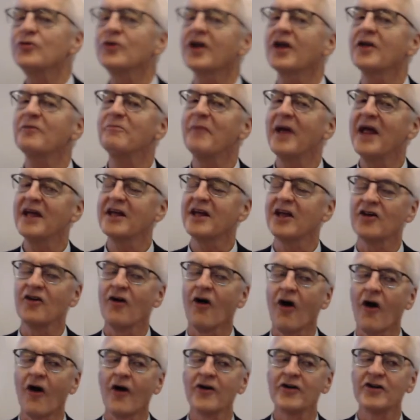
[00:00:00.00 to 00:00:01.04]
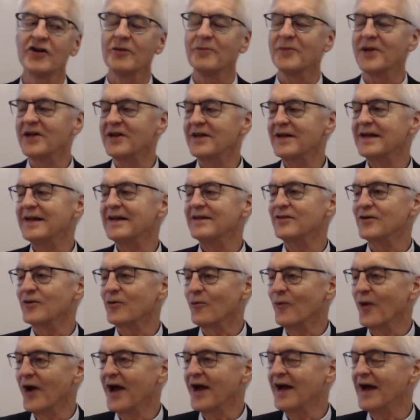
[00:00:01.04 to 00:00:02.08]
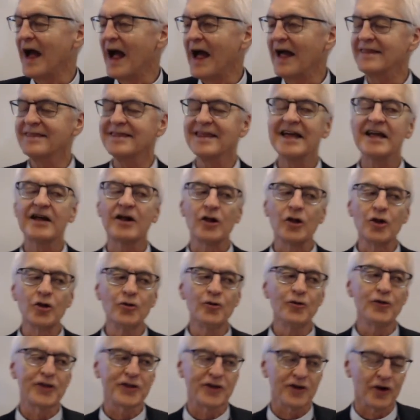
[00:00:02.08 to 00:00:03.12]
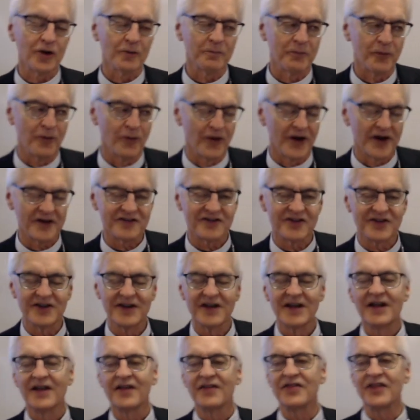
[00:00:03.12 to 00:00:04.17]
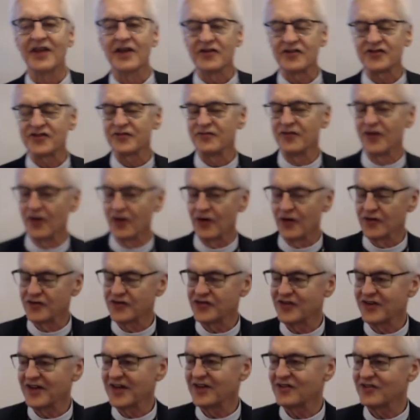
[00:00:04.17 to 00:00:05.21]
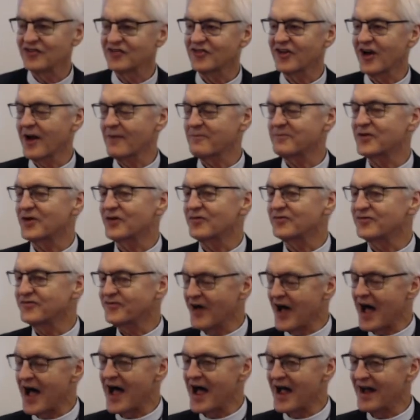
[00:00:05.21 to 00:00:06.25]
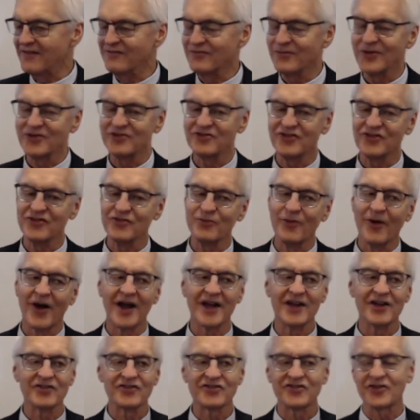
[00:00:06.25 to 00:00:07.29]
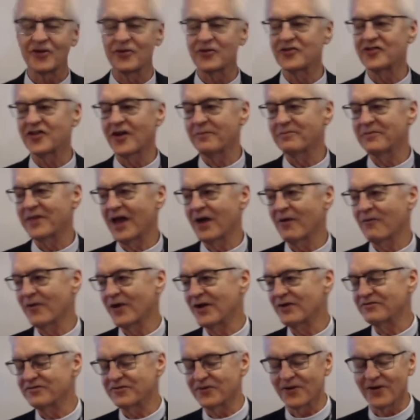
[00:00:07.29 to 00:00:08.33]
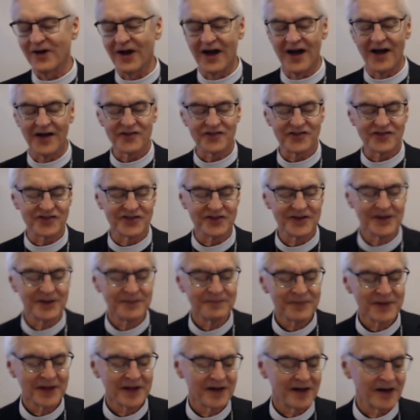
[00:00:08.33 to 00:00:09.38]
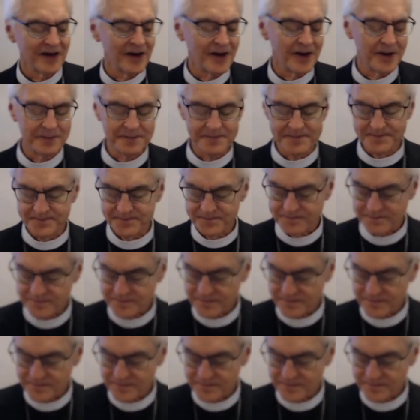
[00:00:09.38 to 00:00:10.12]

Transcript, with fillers: can make an argument either way. I think Luther put this verse in chapter 5, which is why it shows up that way for us. Um,